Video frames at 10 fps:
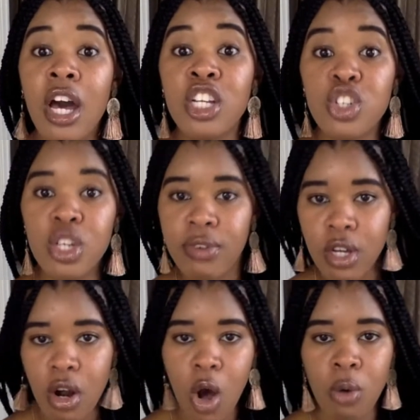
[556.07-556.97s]
achieving
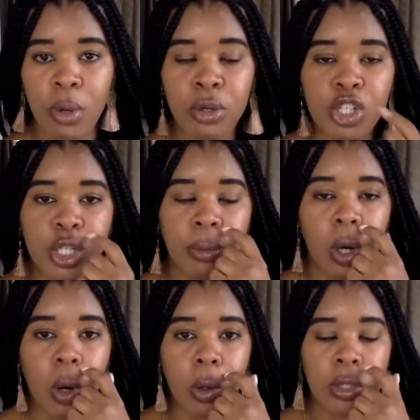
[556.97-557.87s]
your home ownership
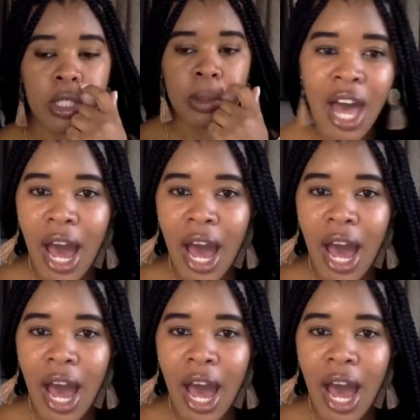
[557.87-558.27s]
goals.